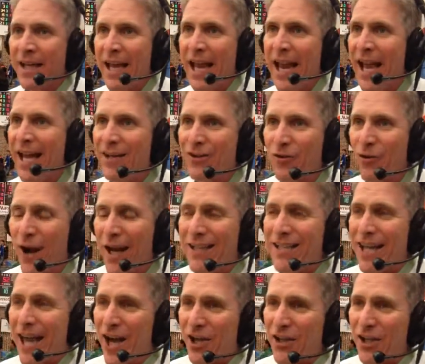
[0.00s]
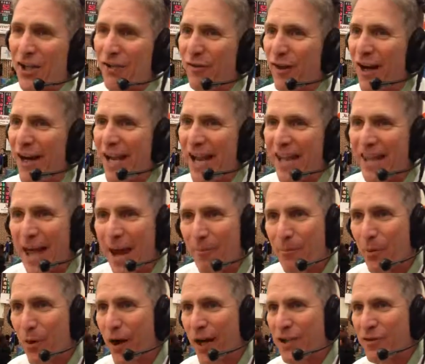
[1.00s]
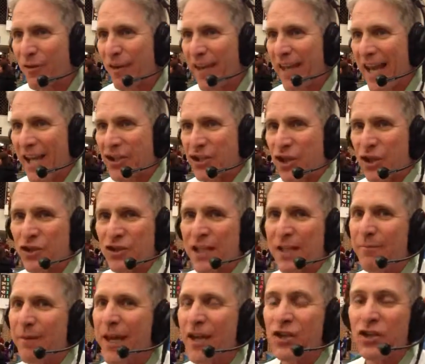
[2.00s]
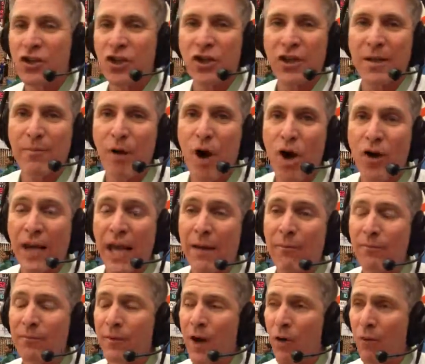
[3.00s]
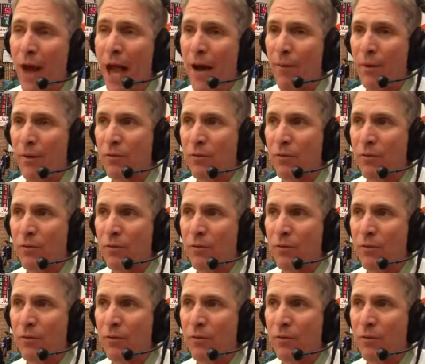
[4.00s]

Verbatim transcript: And right down to the very end, that press for the next 13 minutes turned the ball game around.